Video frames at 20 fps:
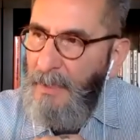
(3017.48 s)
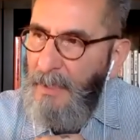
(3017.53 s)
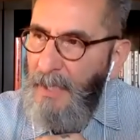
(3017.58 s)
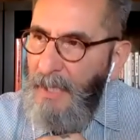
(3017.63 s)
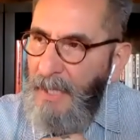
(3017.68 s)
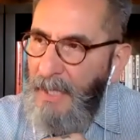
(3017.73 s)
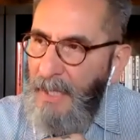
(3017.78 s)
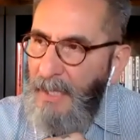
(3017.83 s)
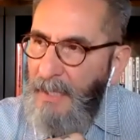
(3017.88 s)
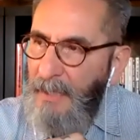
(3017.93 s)

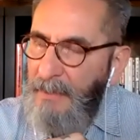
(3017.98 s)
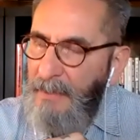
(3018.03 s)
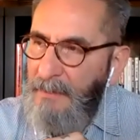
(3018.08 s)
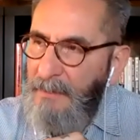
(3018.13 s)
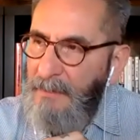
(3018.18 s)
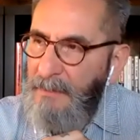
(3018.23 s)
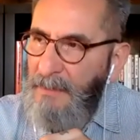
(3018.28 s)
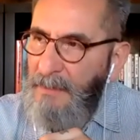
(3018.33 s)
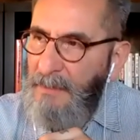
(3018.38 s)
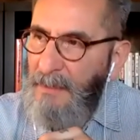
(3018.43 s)
had
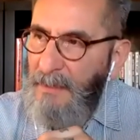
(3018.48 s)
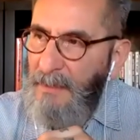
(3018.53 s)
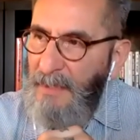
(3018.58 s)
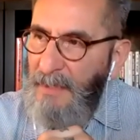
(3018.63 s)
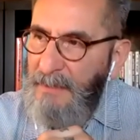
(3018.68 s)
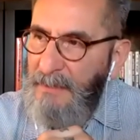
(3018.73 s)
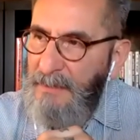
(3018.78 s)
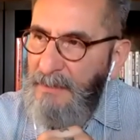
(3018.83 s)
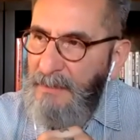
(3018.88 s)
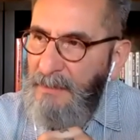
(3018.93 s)

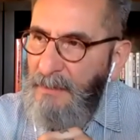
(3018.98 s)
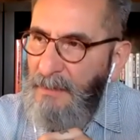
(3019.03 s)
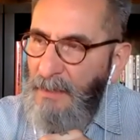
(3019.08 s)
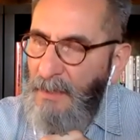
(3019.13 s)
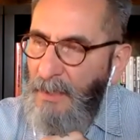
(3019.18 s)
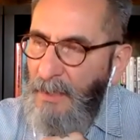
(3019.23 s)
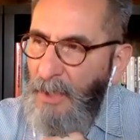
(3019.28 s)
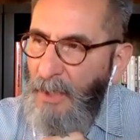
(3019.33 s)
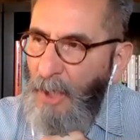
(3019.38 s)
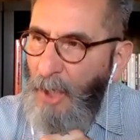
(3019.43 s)
collected
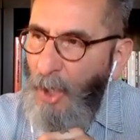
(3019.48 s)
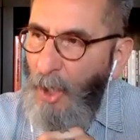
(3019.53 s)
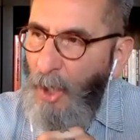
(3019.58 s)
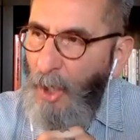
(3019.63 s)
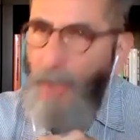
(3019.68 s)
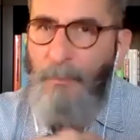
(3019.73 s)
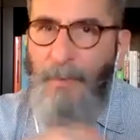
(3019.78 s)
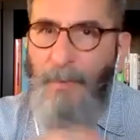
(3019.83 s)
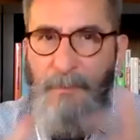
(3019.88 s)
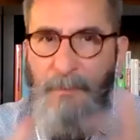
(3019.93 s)

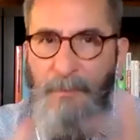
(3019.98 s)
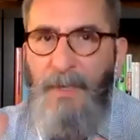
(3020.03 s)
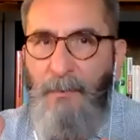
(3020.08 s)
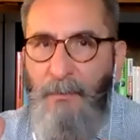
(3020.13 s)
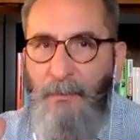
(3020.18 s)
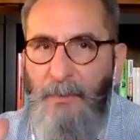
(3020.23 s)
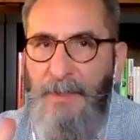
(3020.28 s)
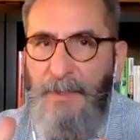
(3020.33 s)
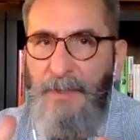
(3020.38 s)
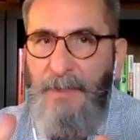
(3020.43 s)
all my
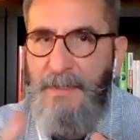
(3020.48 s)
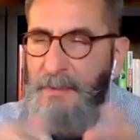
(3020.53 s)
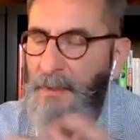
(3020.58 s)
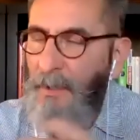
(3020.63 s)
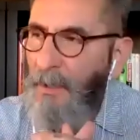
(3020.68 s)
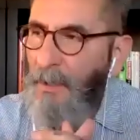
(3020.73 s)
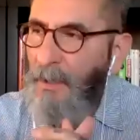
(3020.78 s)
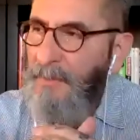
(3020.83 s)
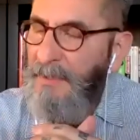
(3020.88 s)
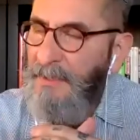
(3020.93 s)
memories,
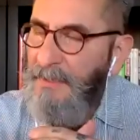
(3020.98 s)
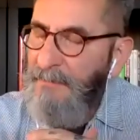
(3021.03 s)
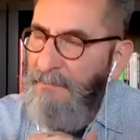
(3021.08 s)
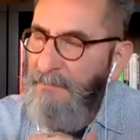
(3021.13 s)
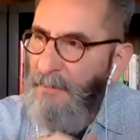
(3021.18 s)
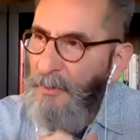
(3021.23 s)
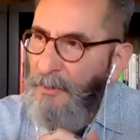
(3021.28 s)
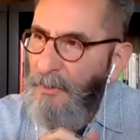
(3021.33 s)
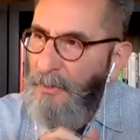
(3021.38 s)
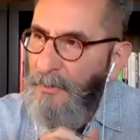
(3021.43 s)
all these
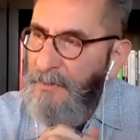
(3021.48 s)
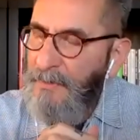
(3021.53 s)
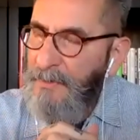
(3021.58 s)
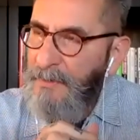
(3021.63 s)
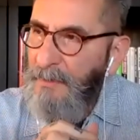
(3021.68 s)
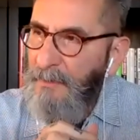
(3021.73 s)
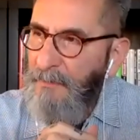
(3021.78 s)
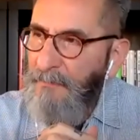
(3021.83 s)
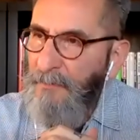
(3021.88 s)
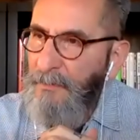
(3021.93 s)
photos,
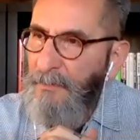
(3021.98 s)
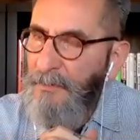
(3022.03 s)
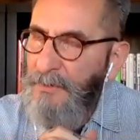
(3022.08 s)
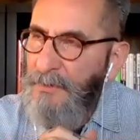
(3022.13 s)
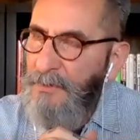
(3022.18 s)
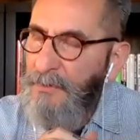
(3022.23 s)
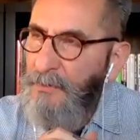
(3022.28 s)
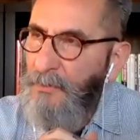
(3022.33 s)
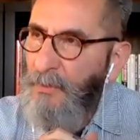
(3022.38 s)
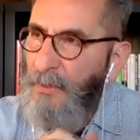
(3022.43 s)
the
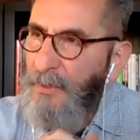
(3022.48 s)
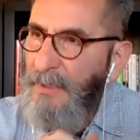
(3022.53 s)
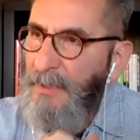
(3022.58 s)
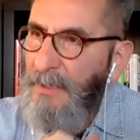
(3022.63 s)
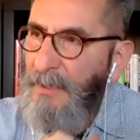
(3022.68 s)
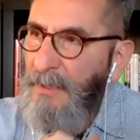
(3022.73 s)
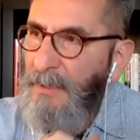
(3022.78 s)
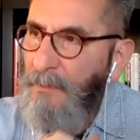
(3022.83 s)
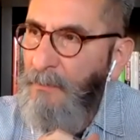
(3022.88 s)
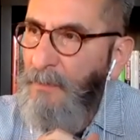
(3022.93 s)
first
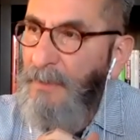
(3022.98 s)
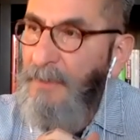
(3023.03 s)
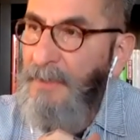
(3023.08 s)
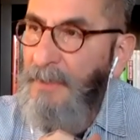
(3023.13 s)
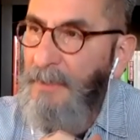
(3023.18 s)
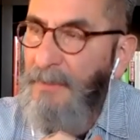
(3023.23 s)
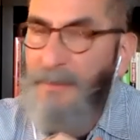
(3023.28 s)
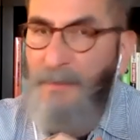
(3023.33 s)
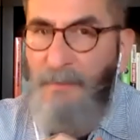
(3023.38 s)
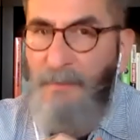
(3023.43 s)
21
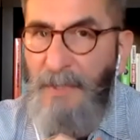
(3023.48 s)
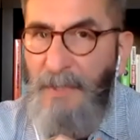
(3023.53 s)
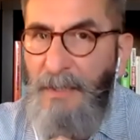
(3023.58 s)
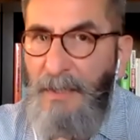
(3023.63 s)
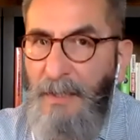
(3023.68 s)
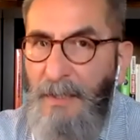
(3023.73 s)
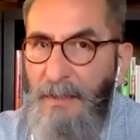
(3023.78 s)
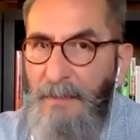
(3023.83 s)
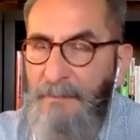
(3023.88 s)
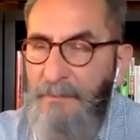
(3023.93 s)
years of my
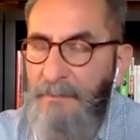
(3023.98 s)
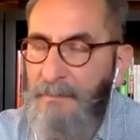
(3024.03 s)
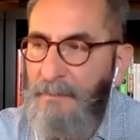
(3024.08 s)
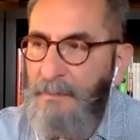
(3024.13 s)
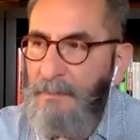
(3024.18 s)
life